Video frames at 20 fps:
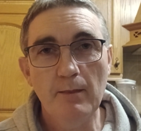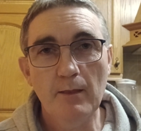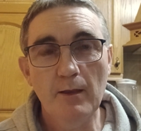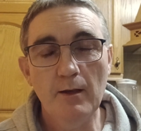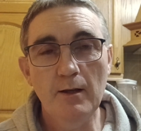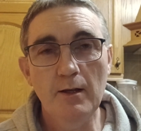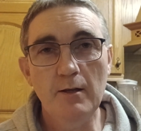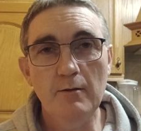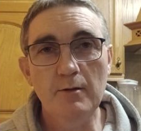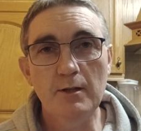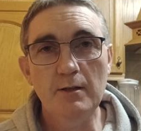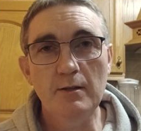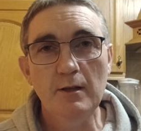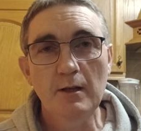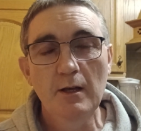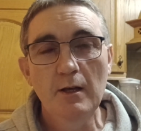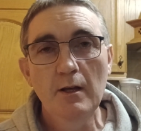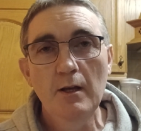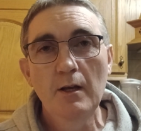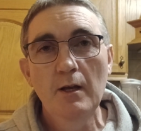Anyway,
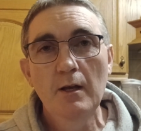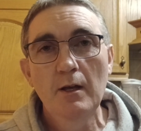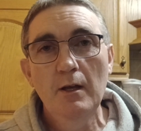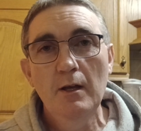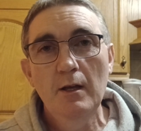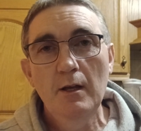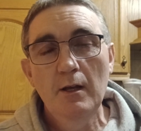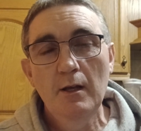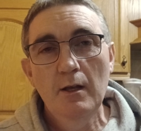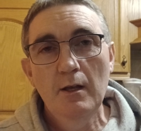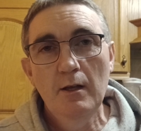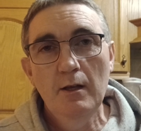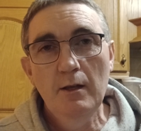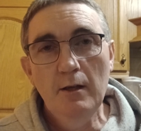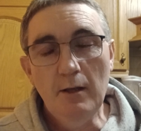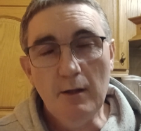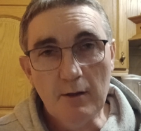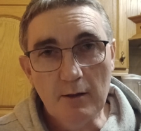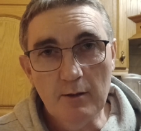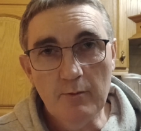
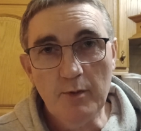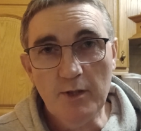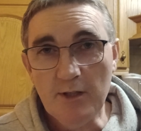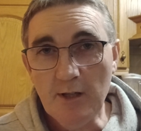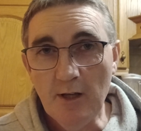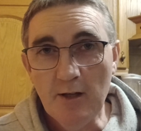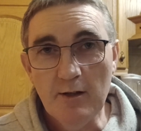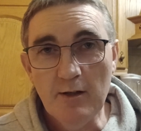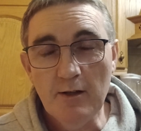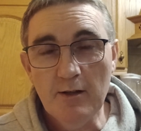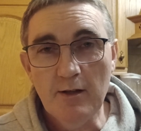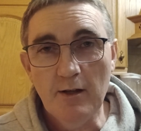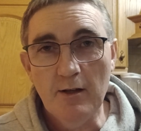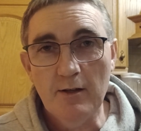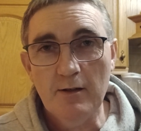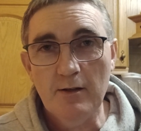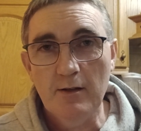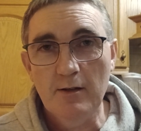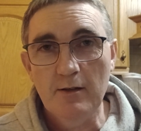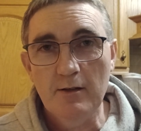he couldn't pretend that,
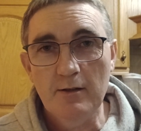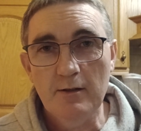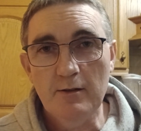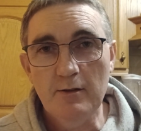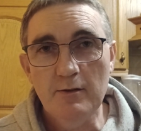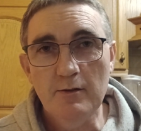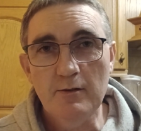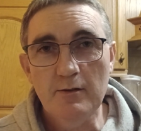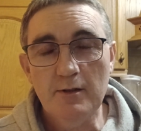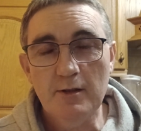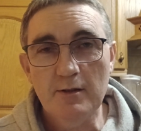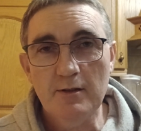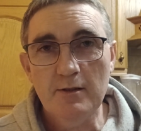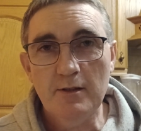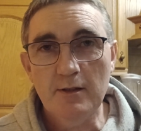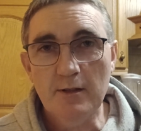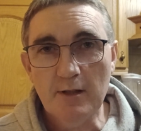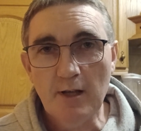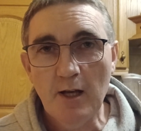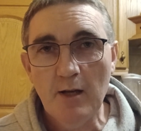this
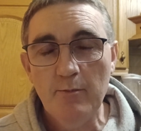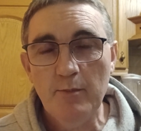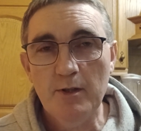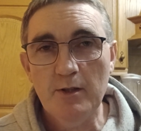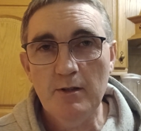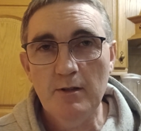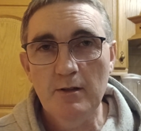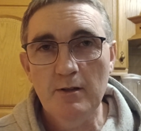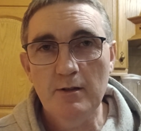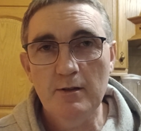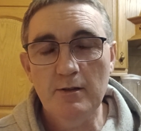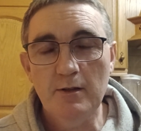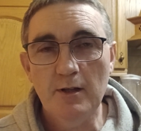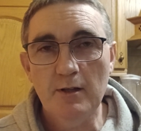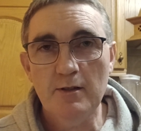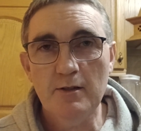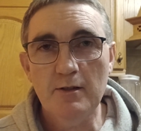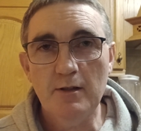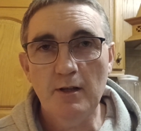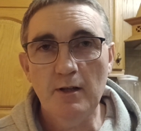didn't happen,
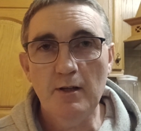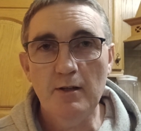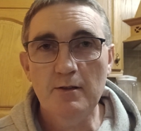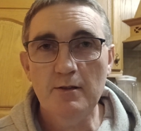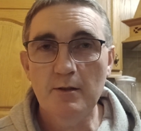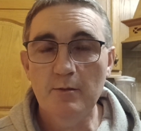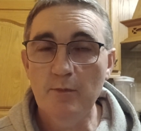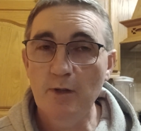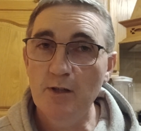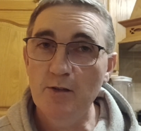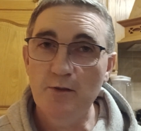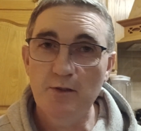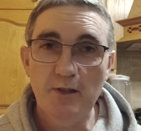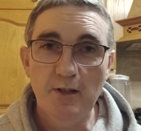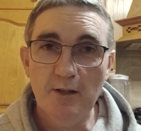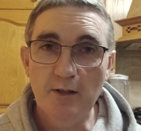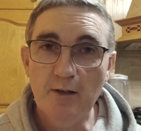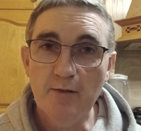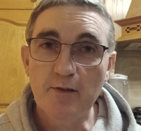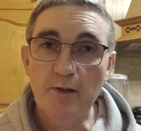that somehow she
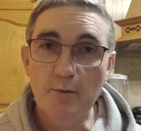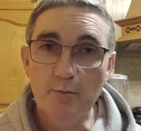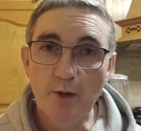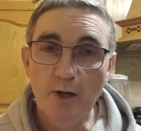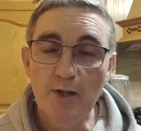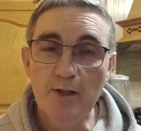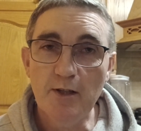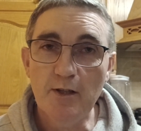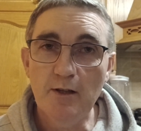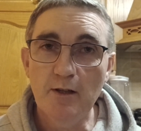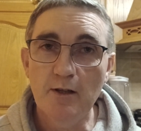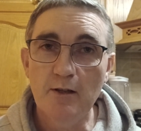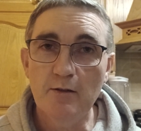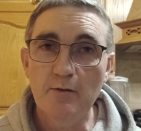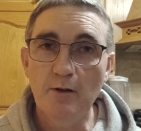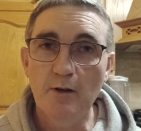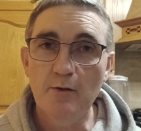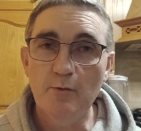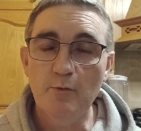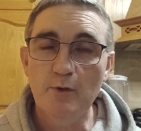had left her body,
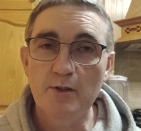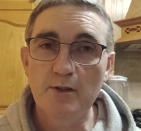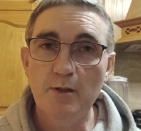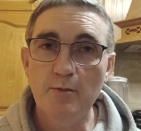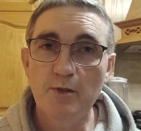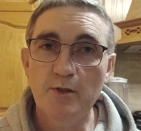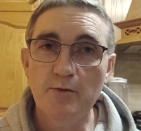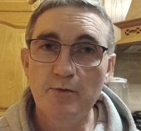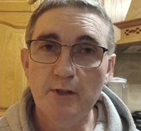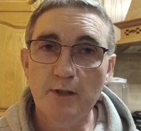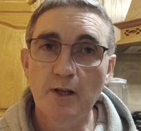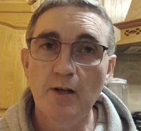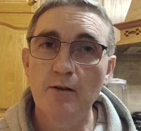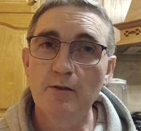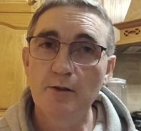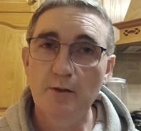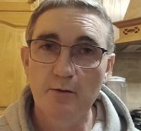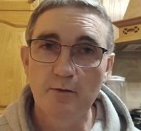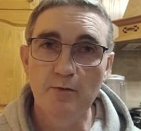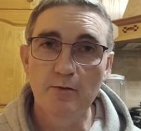and was able to
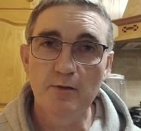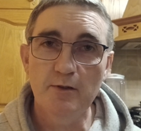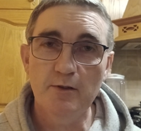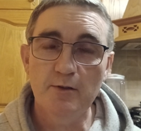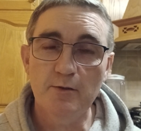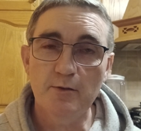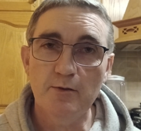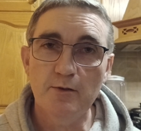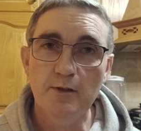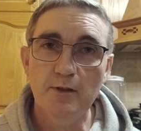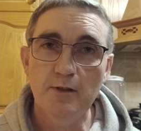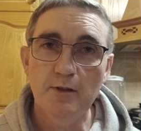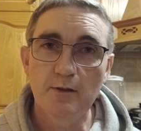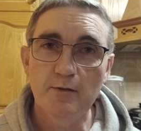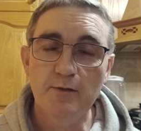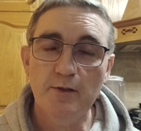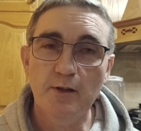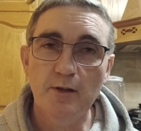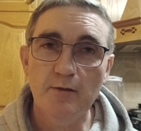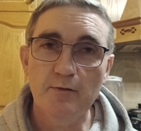recount the whole story
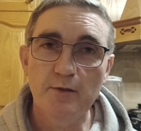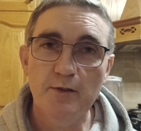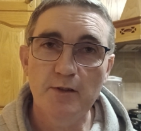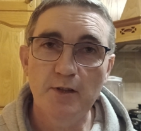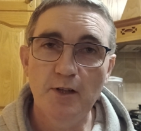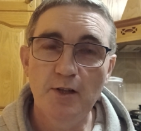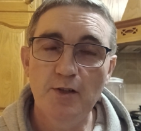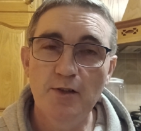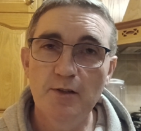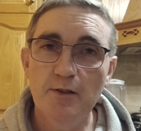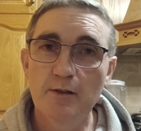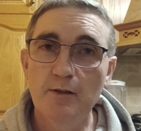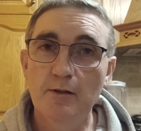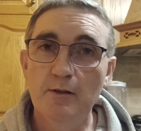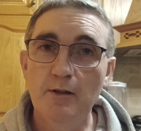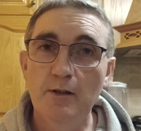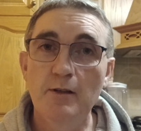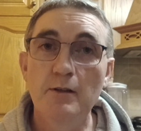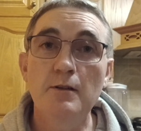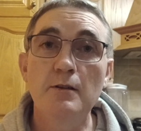of the conversation
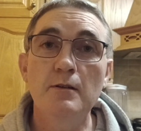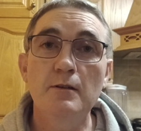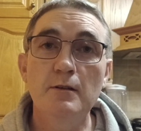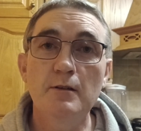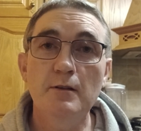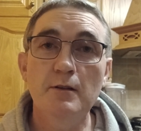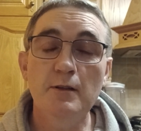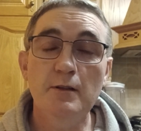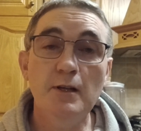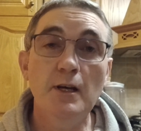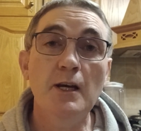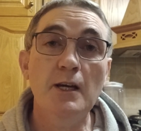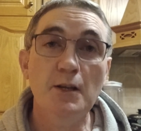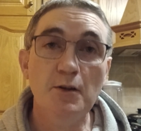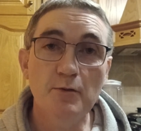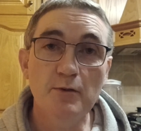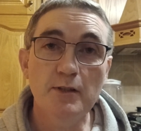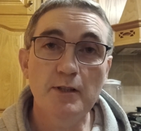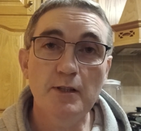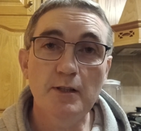in
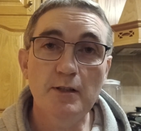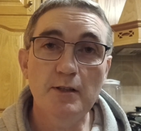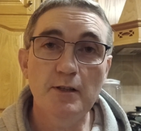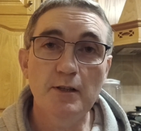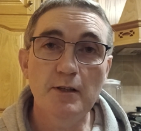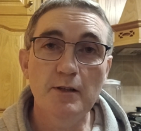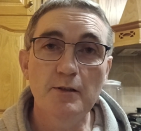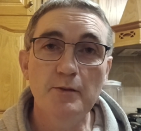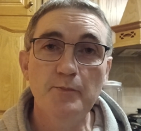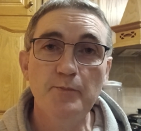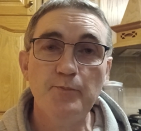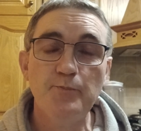accurate detail.